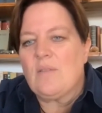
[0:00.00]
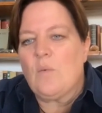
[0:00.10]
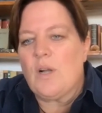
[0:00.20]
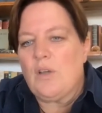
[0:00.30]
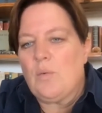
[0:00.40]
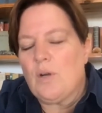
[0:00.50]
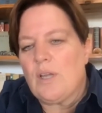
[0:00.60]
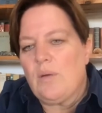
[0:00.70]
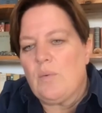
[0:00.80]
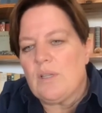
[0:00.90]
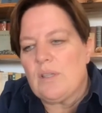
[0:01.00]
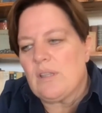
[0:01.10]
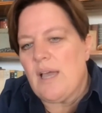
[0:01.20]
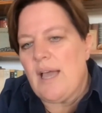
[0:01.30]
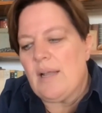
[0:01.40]
what you're working with
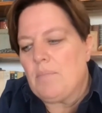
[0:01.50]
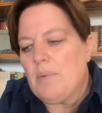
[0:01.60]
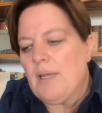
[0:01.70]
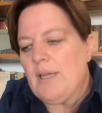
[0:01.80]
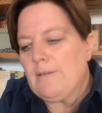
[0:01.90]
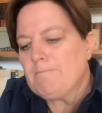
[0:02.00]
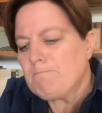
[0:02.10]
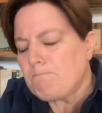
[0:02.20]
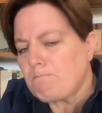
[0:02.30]
and being